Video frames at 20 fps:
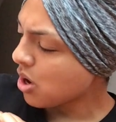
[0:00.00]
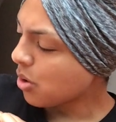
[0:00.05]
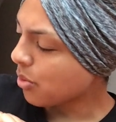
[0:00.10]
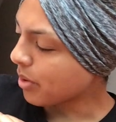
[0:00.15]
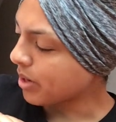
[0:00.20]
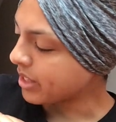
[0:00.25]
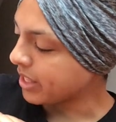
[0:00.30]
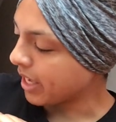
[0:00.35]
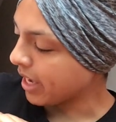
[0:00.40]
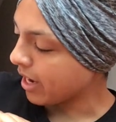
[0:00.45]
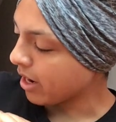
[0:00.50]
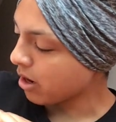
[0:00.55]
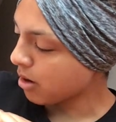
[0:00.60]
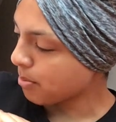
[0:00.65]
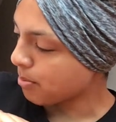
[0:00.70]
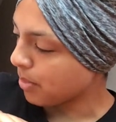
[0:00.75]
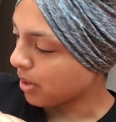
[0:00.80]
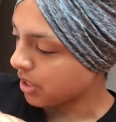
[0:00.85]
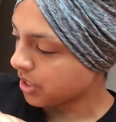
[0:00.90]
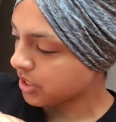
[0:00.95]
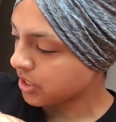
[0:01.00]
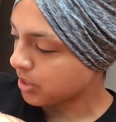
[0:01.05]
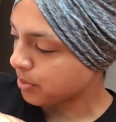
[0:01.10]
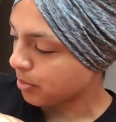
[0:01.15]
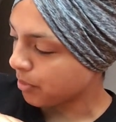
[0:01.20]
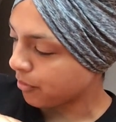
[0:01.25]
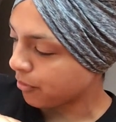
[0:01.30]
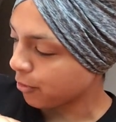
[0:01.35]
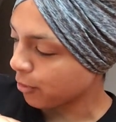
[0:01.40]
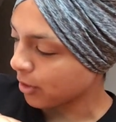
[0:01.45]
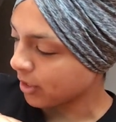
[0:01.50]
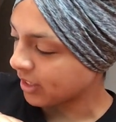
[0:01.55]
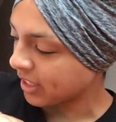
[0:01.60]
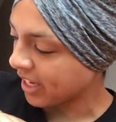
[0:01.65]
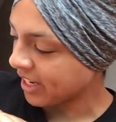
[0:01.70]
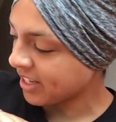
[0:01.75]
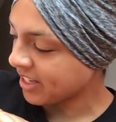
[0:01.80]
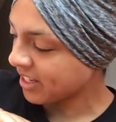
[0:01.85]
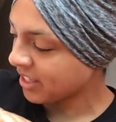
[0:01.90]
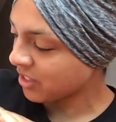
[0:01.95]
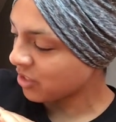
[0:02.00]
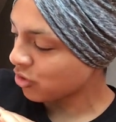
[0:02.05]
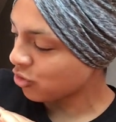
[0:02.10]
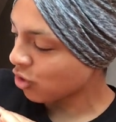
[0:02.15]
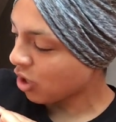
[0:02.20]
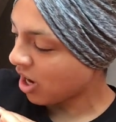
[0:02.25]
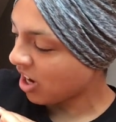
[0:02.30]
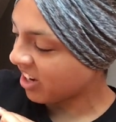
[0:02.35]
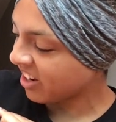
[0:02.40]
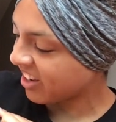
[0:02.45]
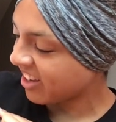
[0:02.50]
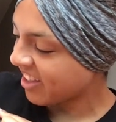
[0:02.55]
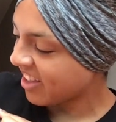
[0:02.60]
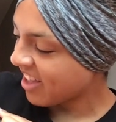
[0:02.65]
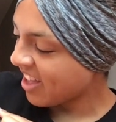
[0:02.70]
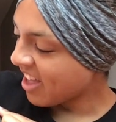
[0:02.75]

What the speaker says: why the air buzzed before lightning struck,